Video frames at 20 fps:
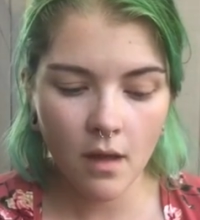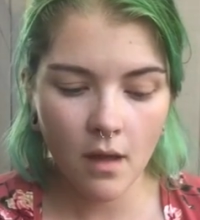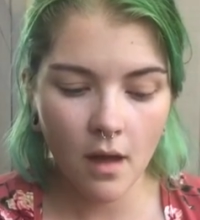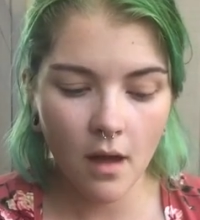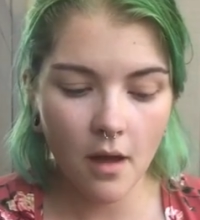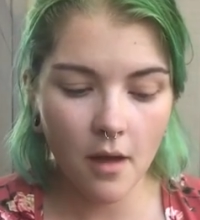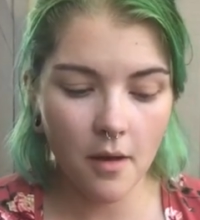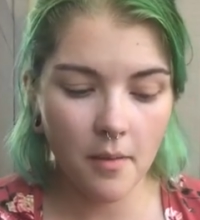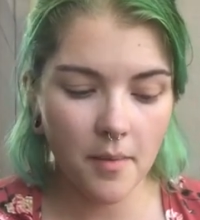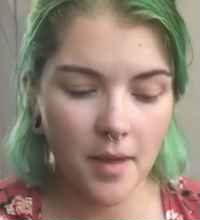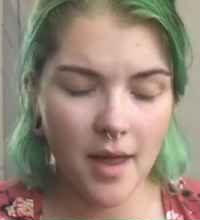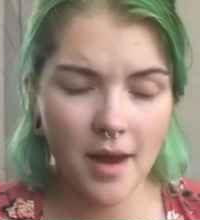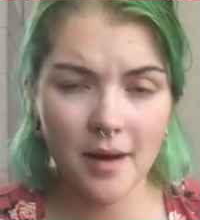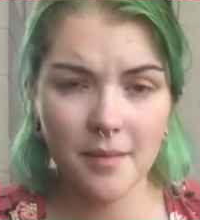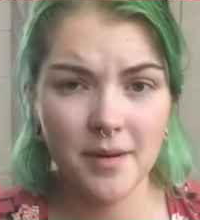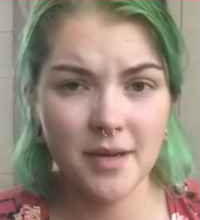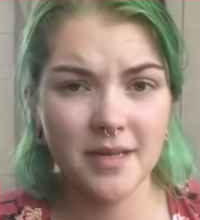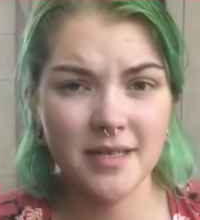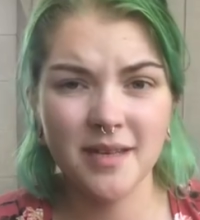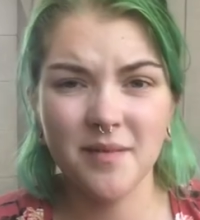And I
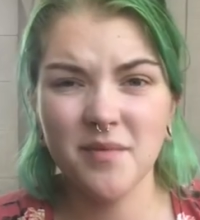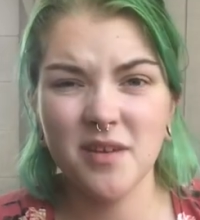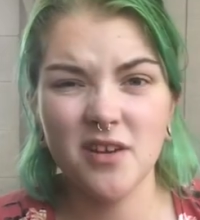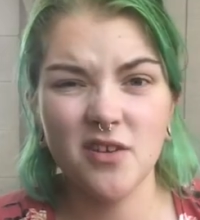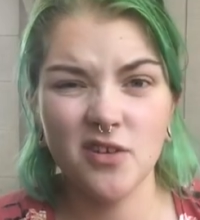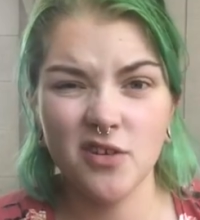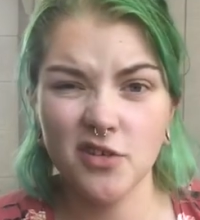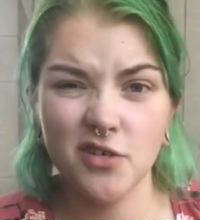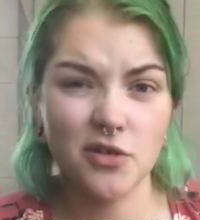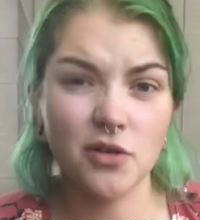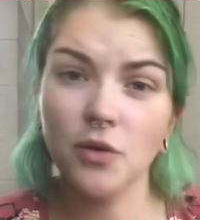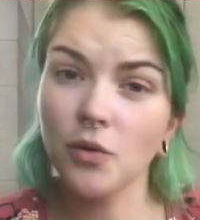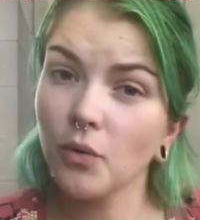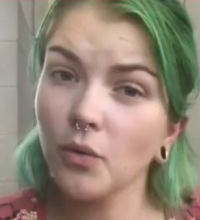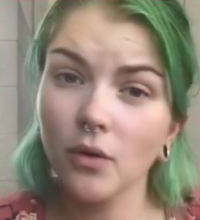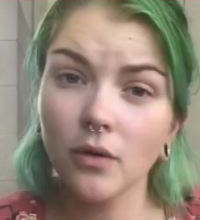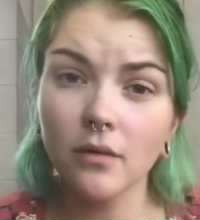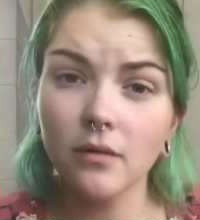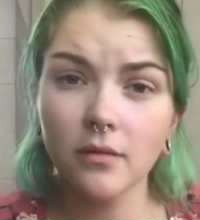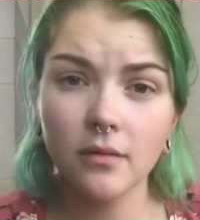mean, it's something you can just
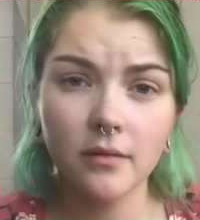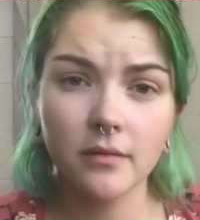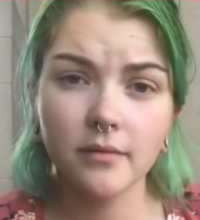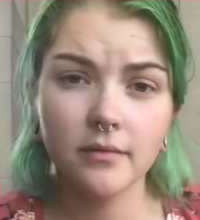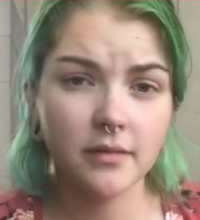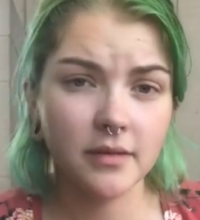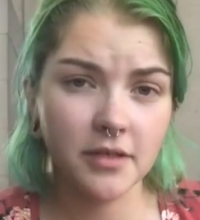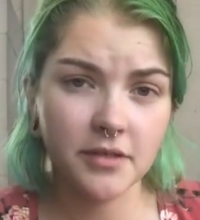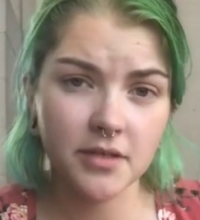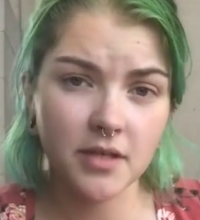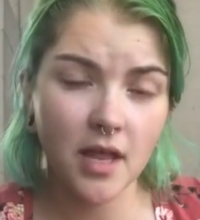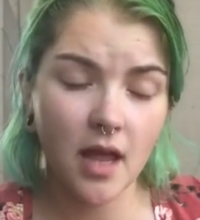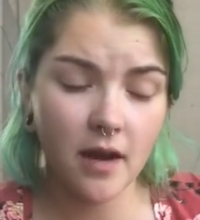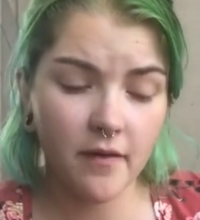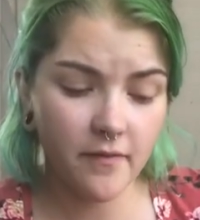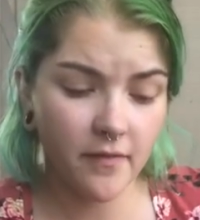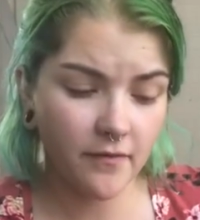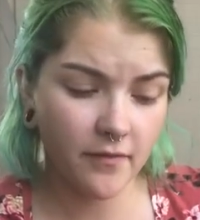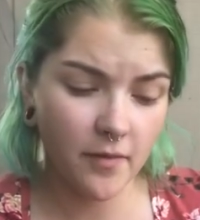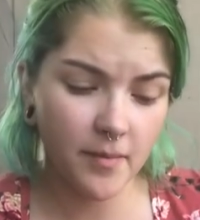Google. There's a lot
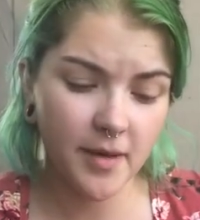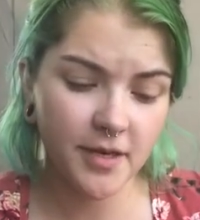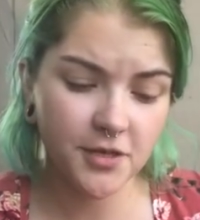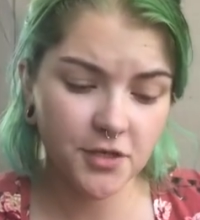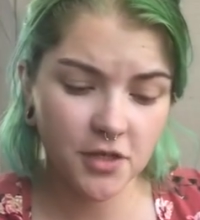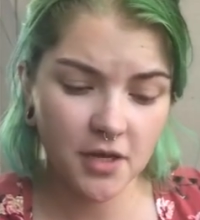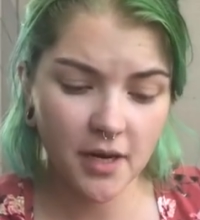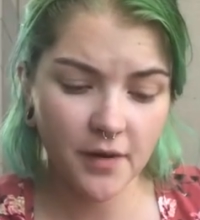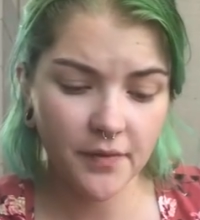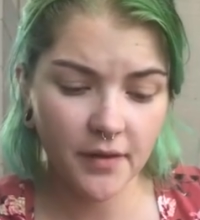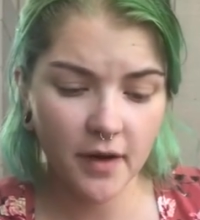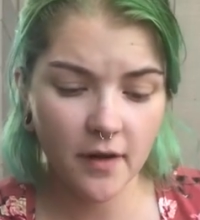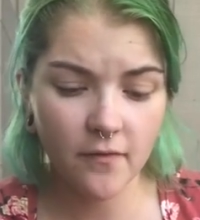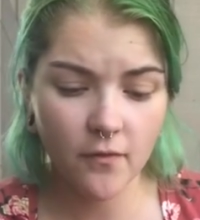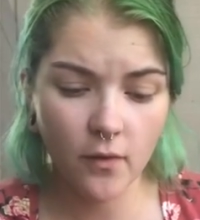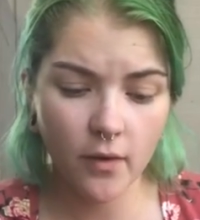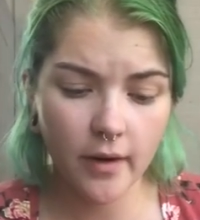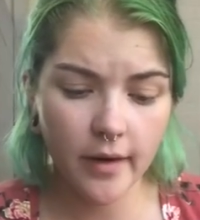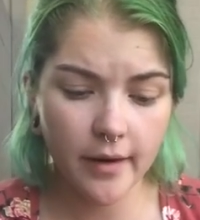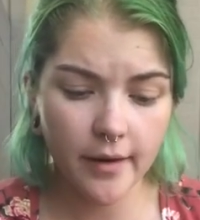of information out there
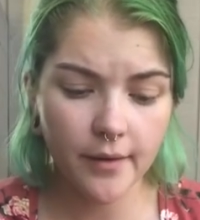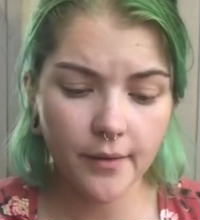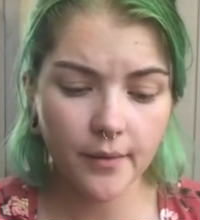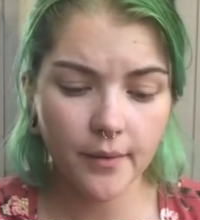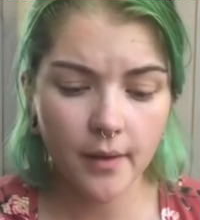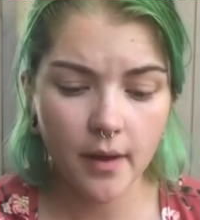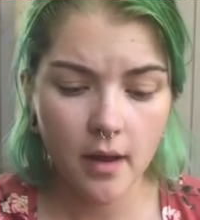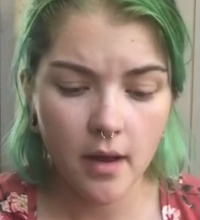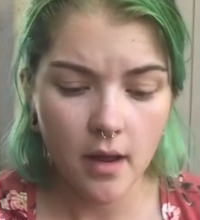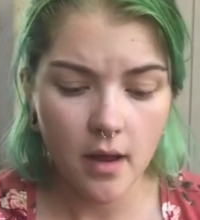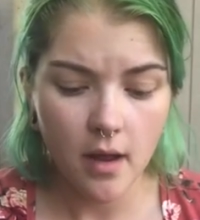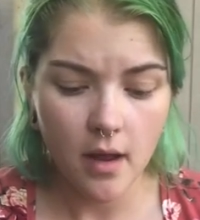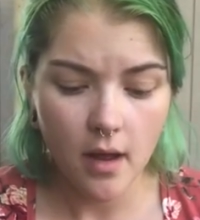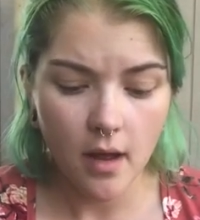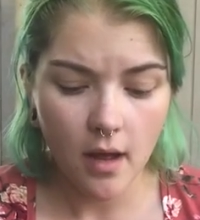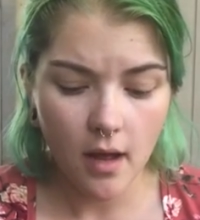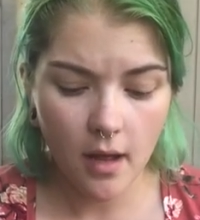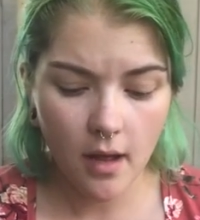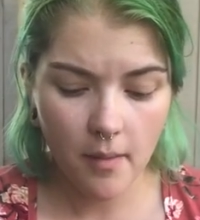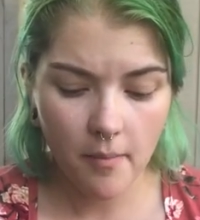for you.
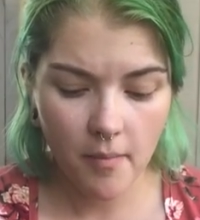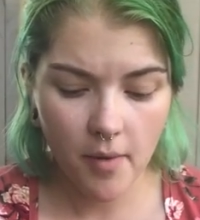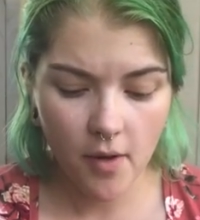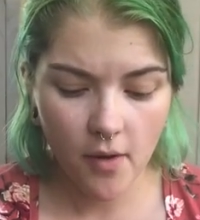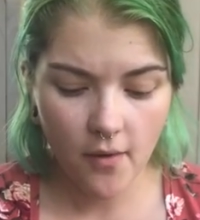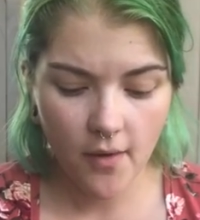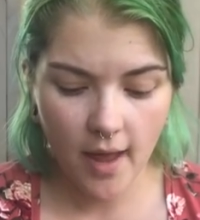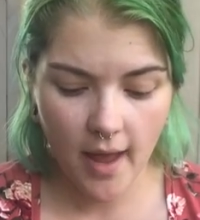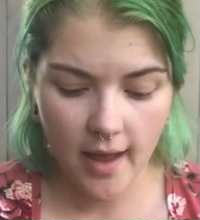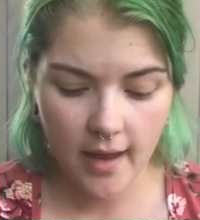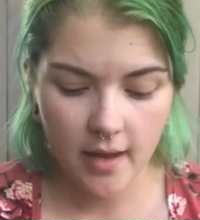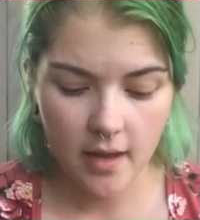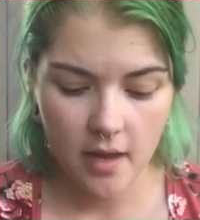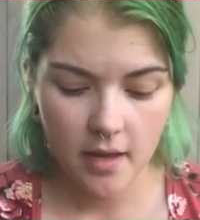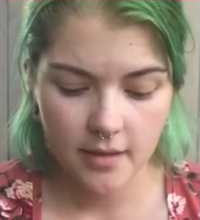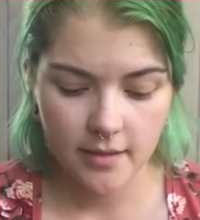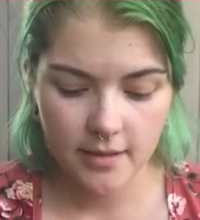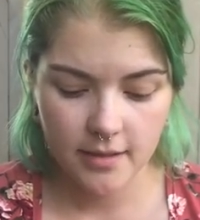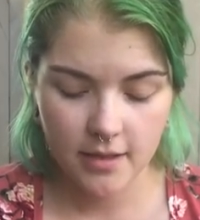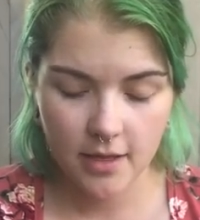But okay,
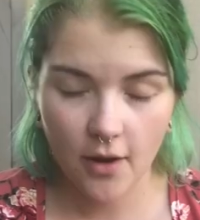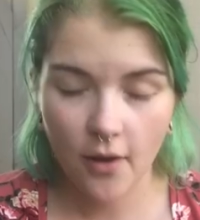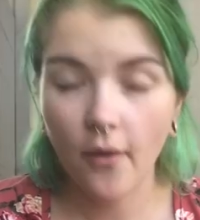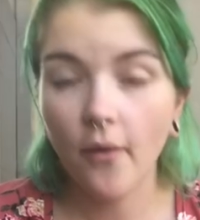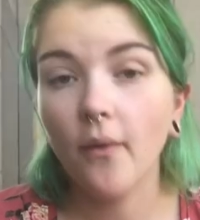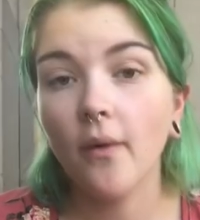so